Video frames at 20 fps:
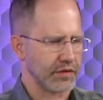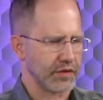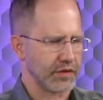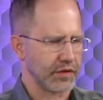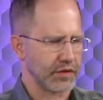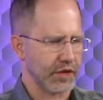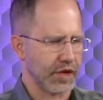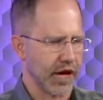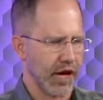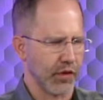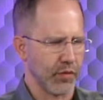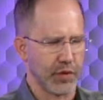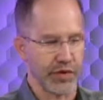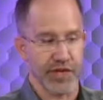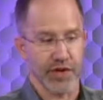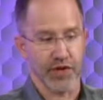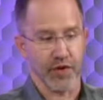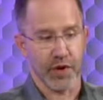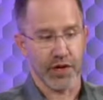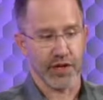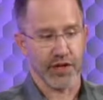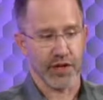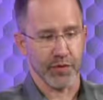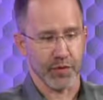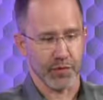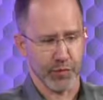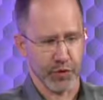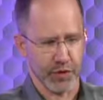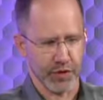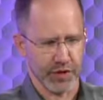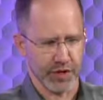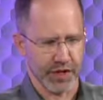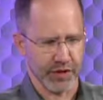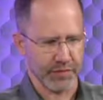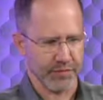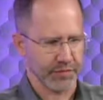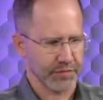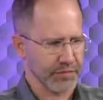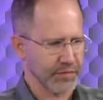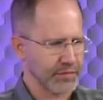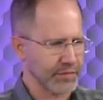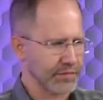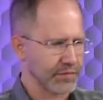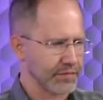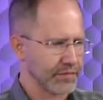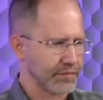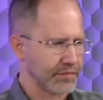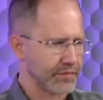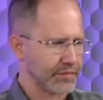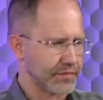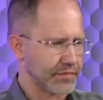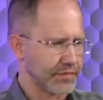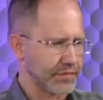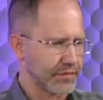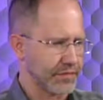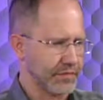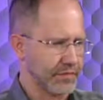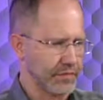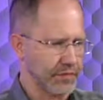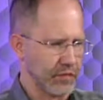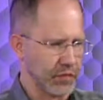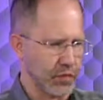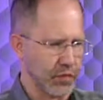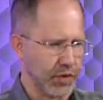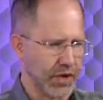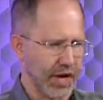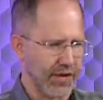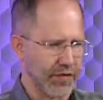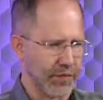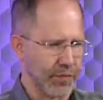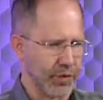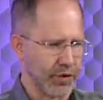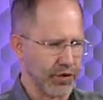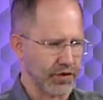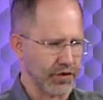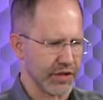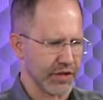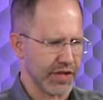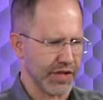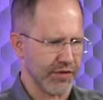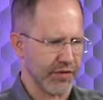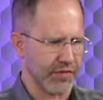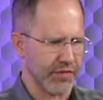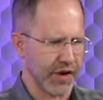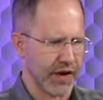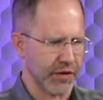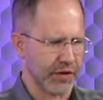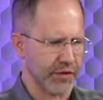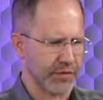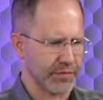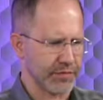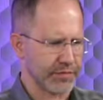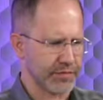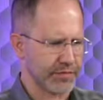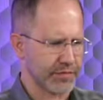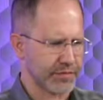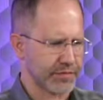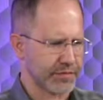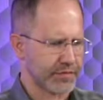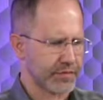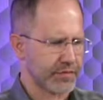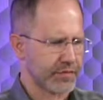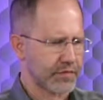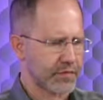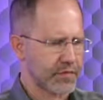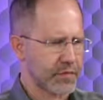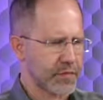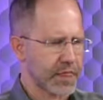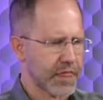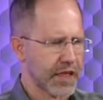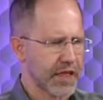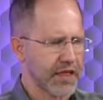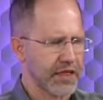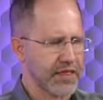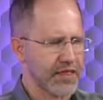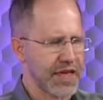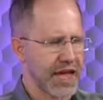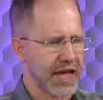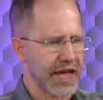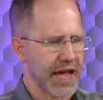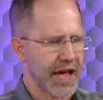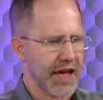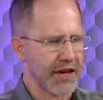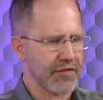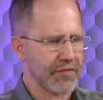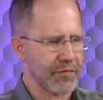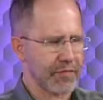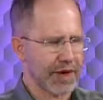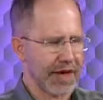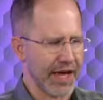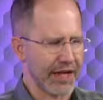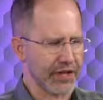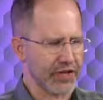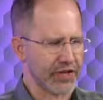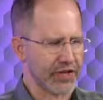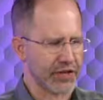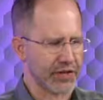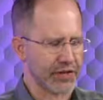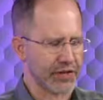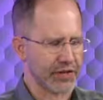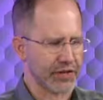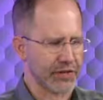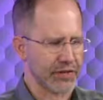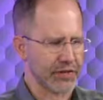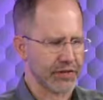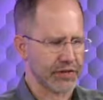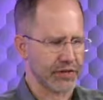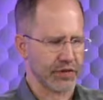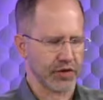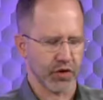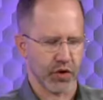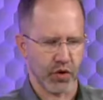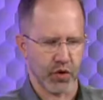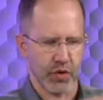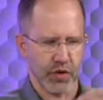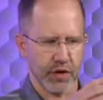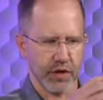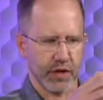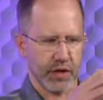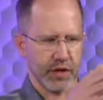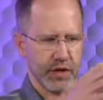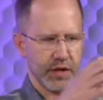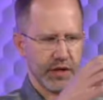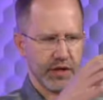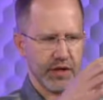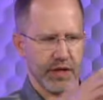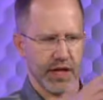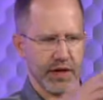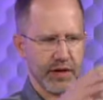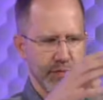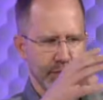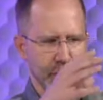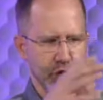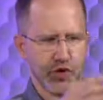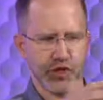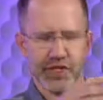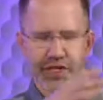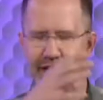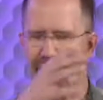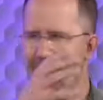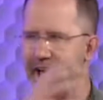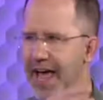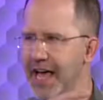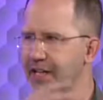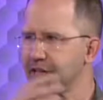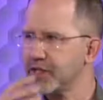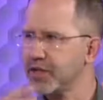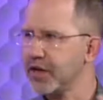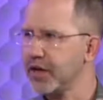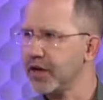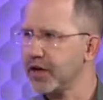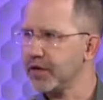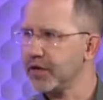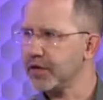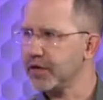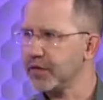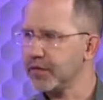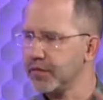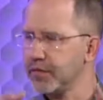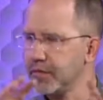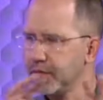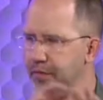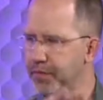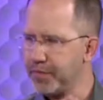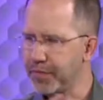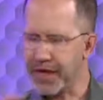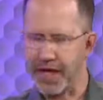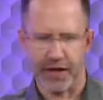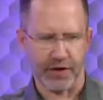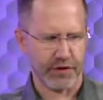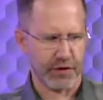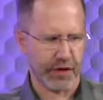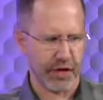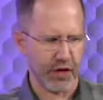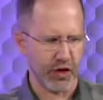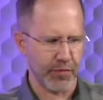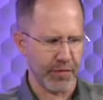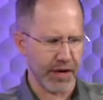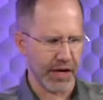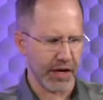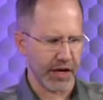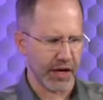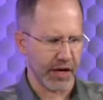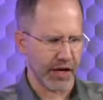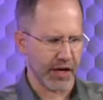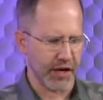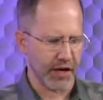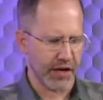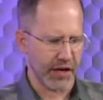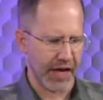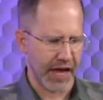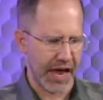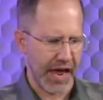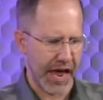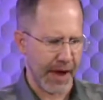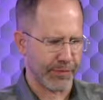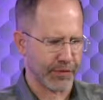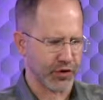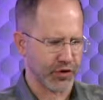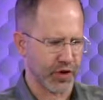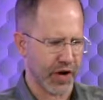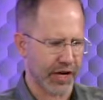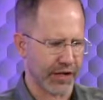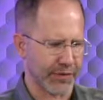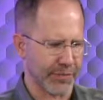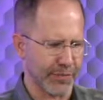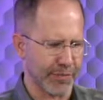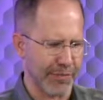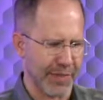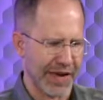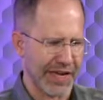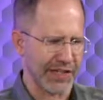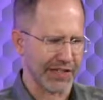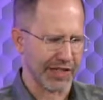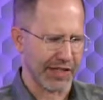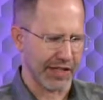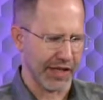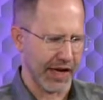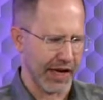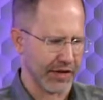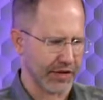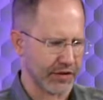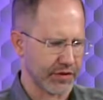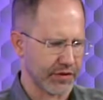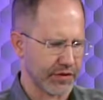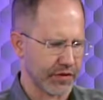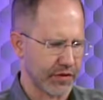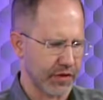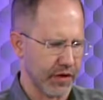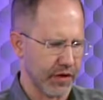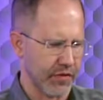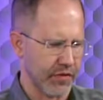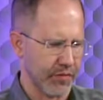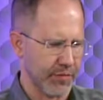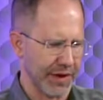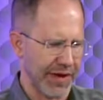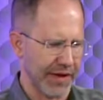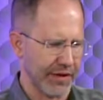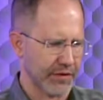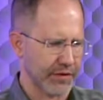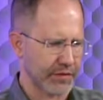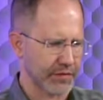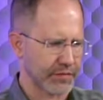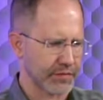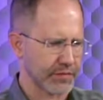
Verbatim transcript: Scott. We didn't do anything with birthday. Yep. We have a person, David Fowler. They have pets. So person has a pet, and you made it a abstract base class of pet.